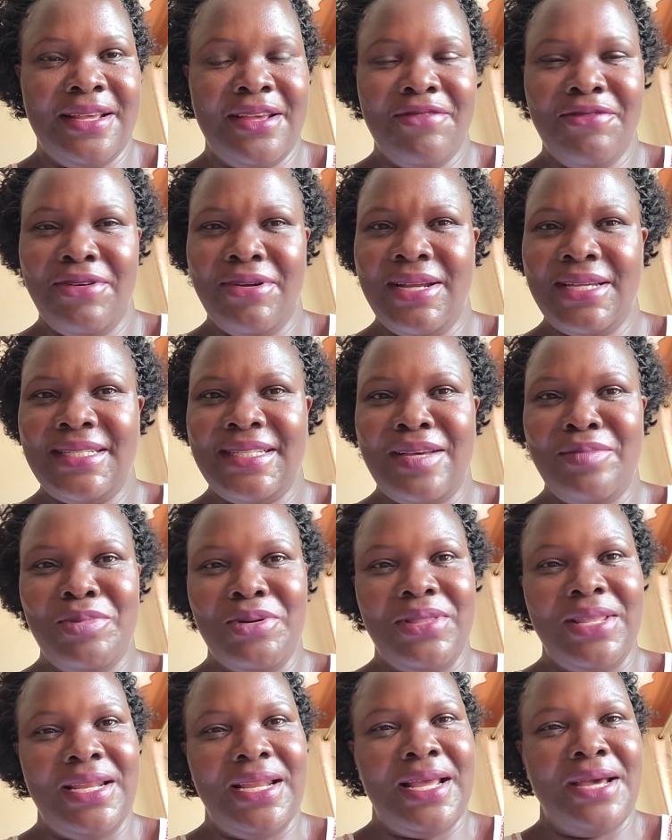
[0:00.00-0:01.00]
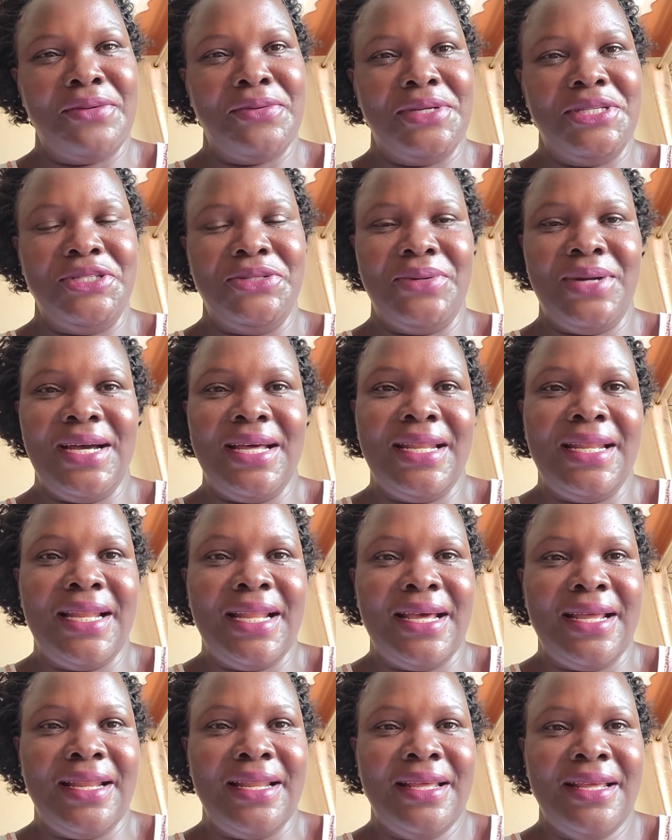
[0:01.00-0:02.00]
For example, the language you can
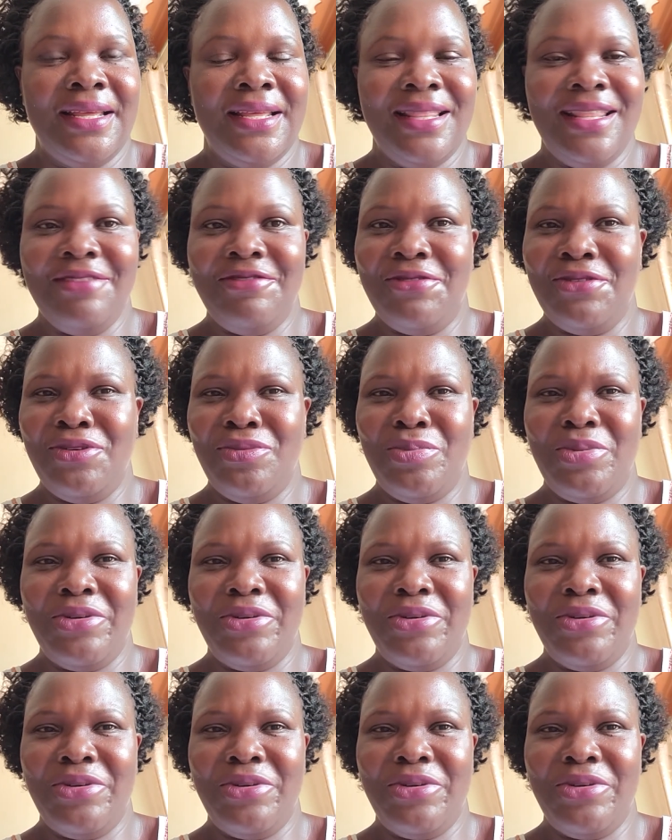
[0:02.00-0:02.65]
learn, the food